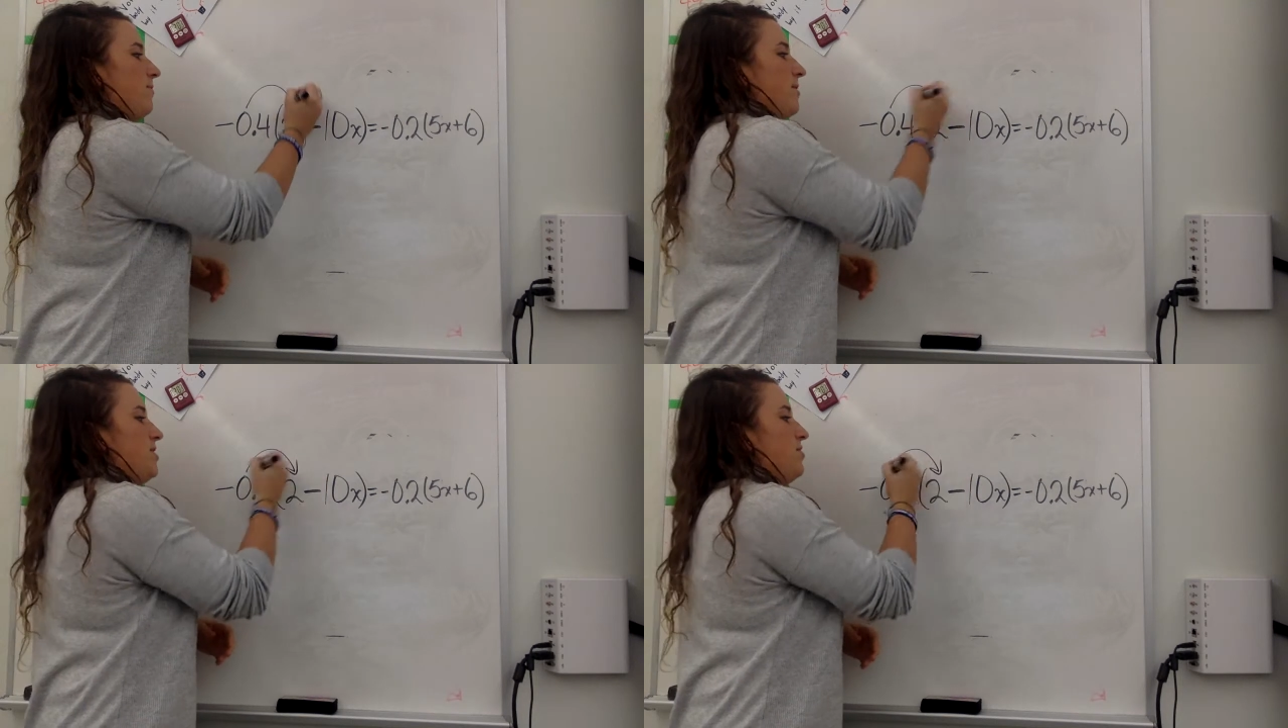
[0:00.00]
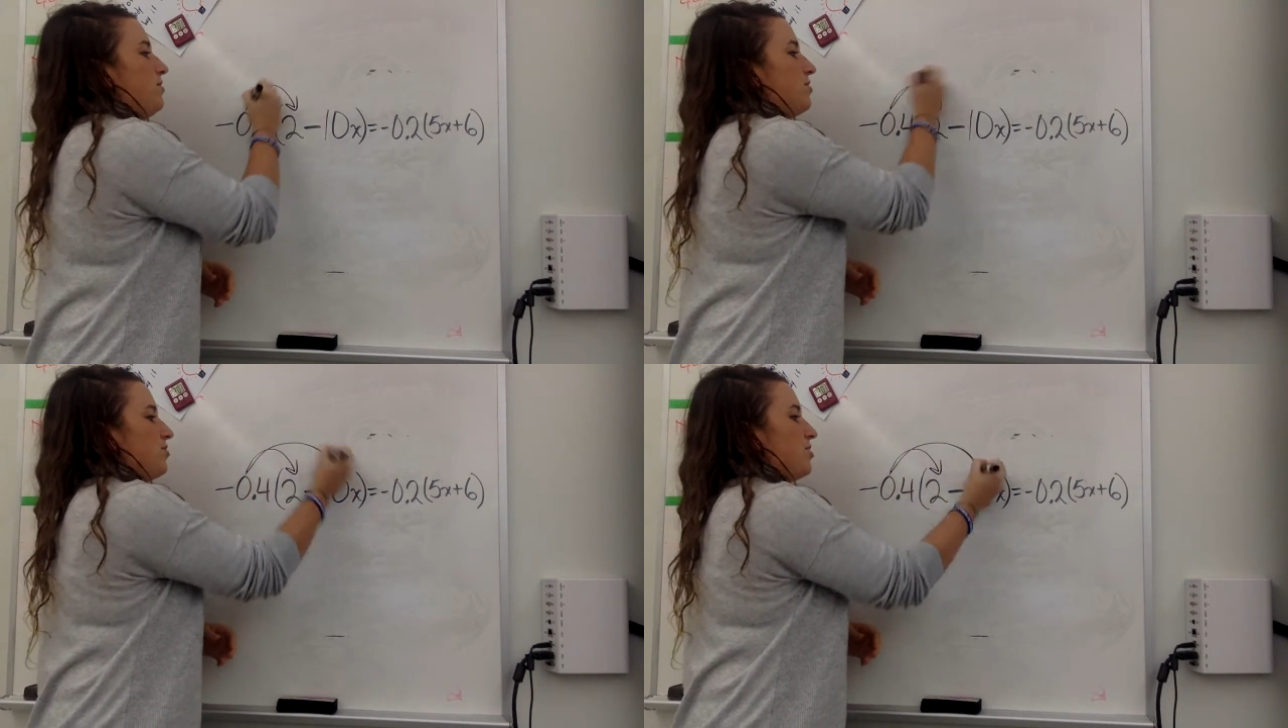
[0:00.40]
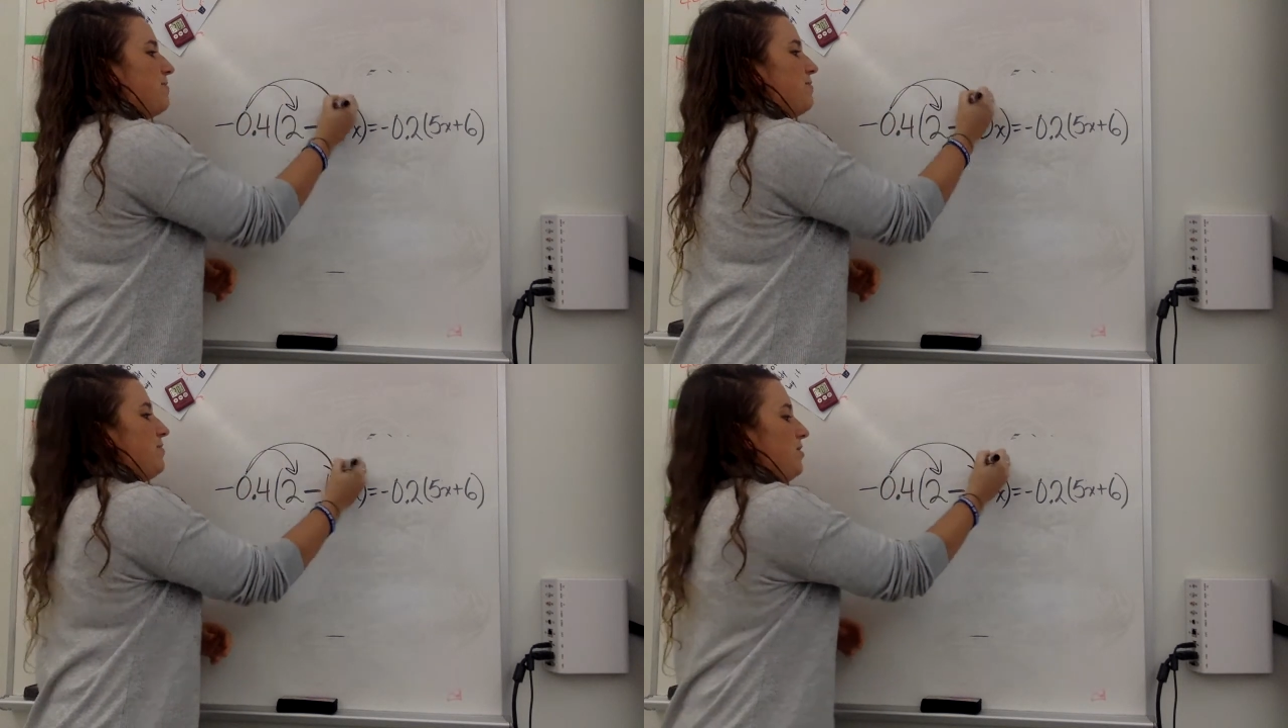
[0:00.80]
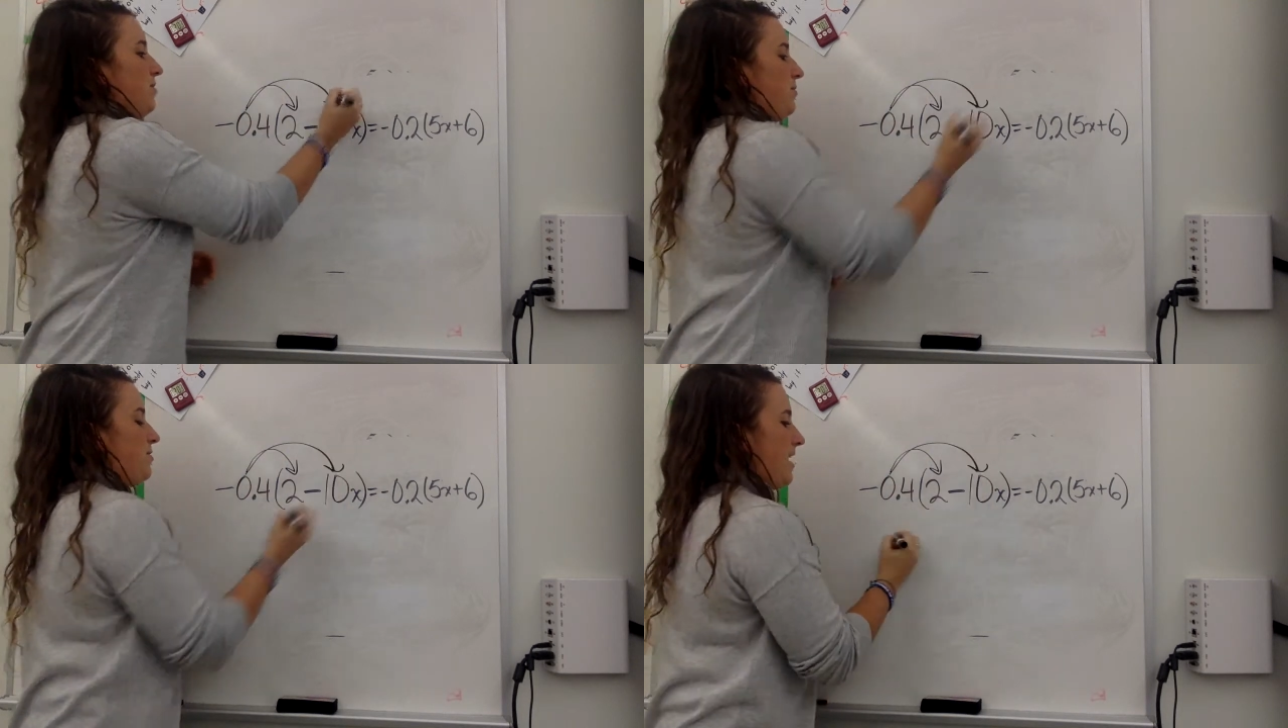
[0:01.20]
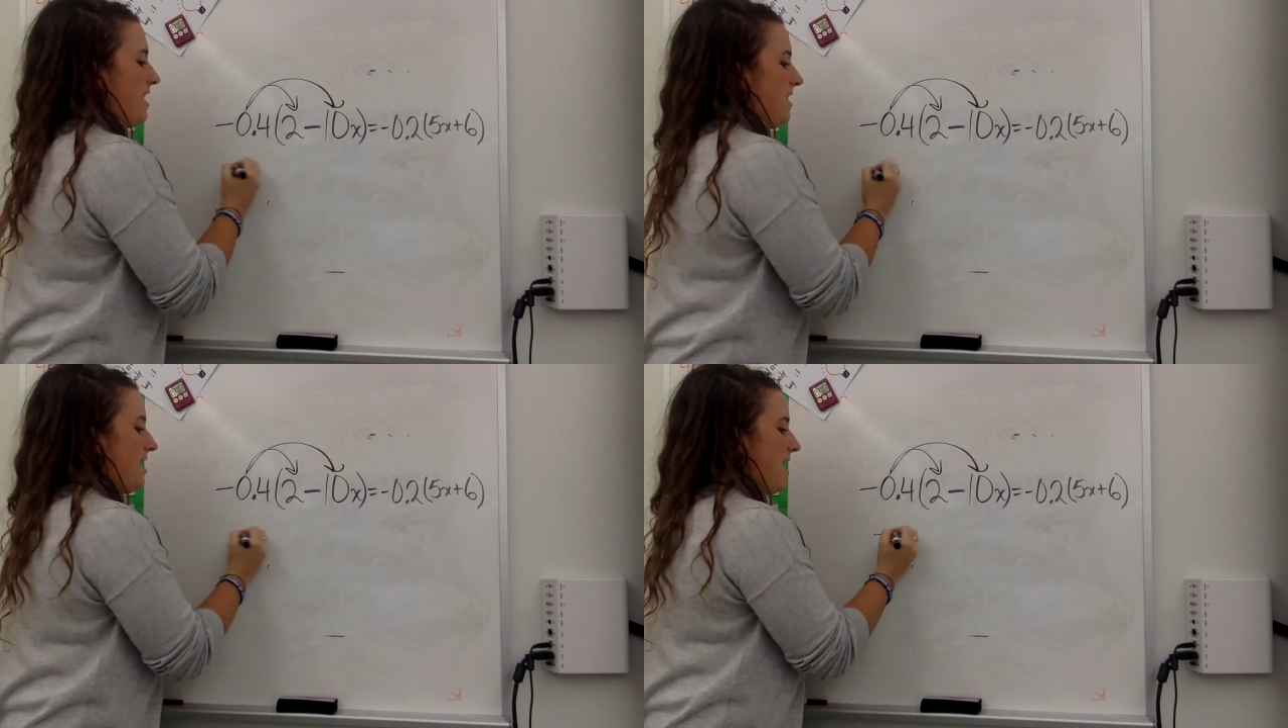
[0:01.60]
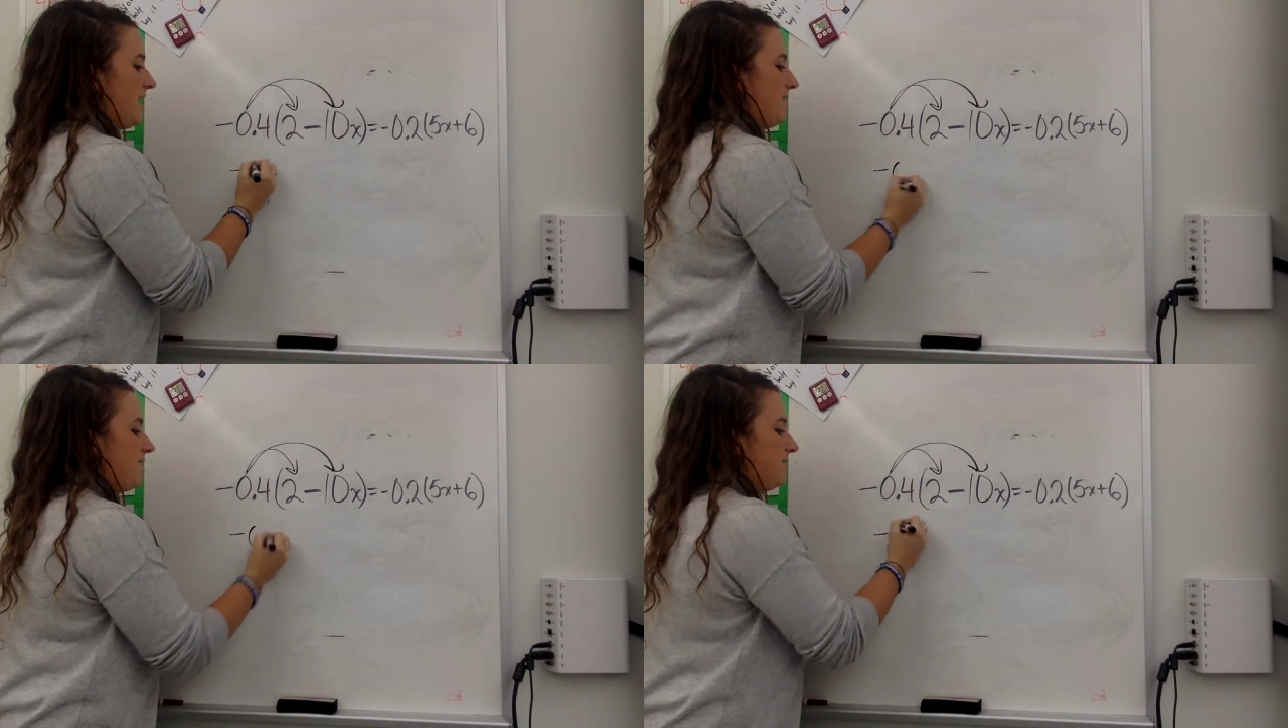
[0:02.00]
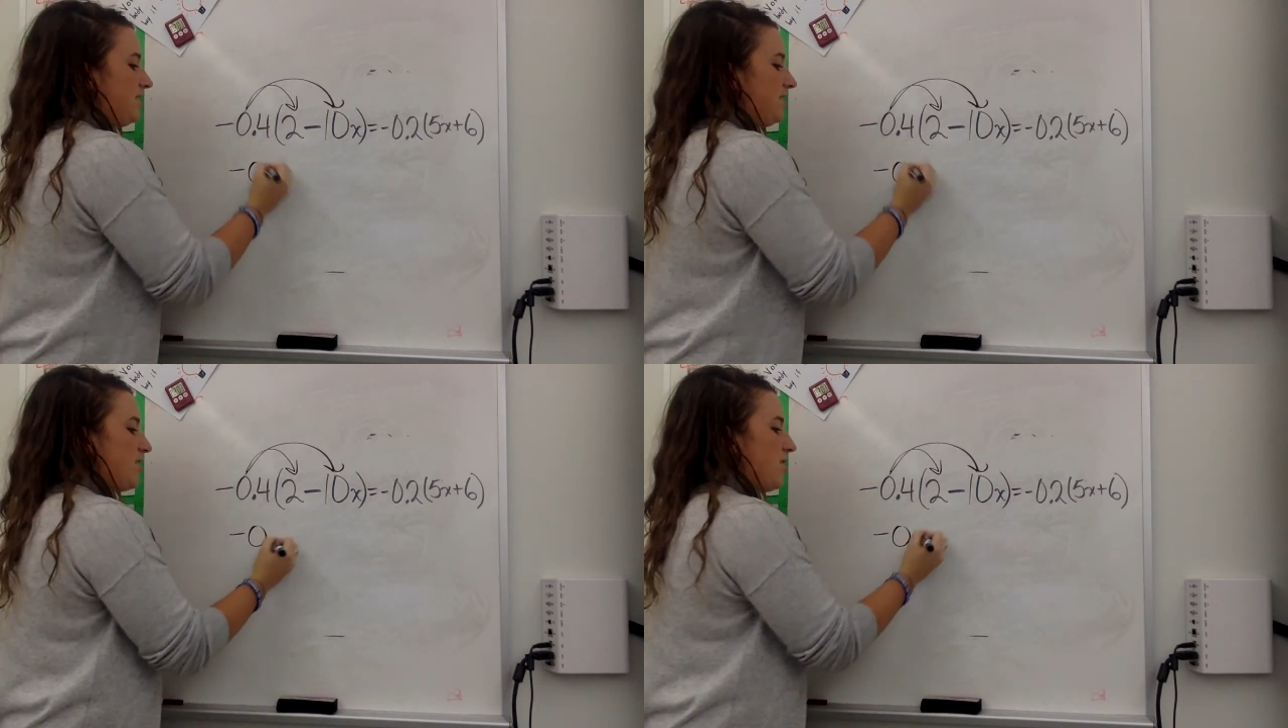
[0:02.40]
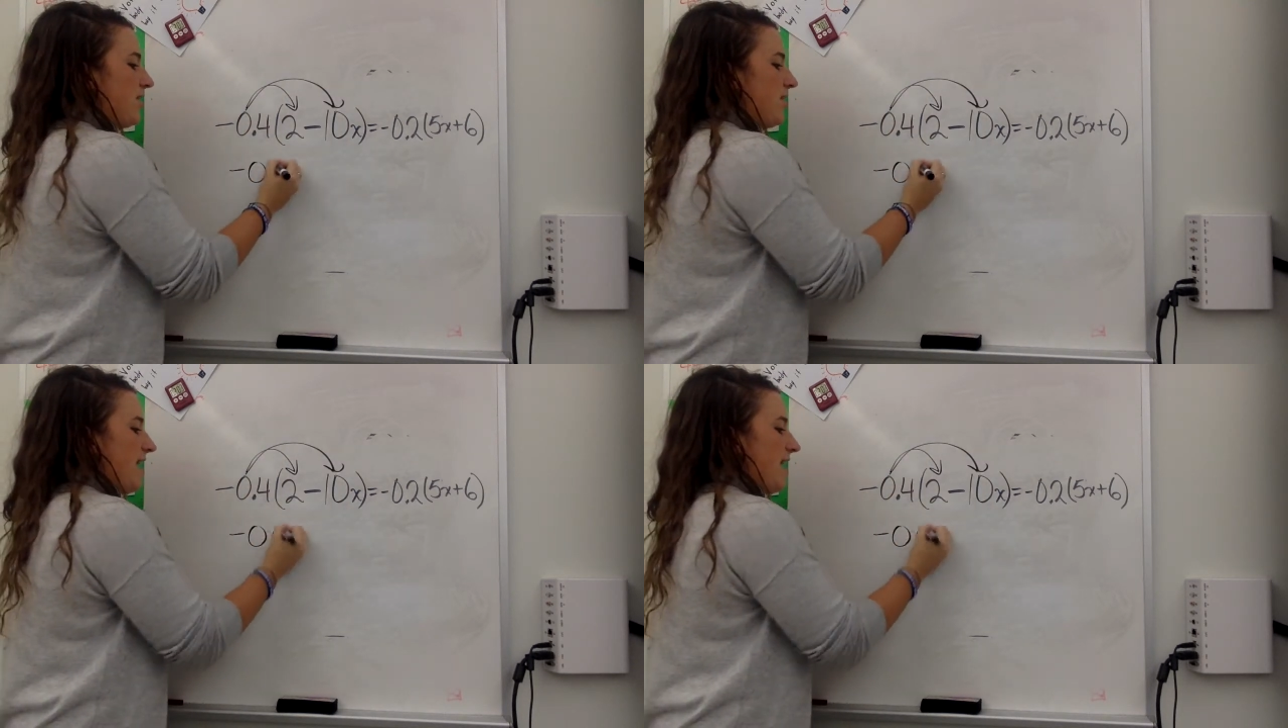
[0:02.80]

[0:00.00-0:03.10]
When you distribute, you will get negative 0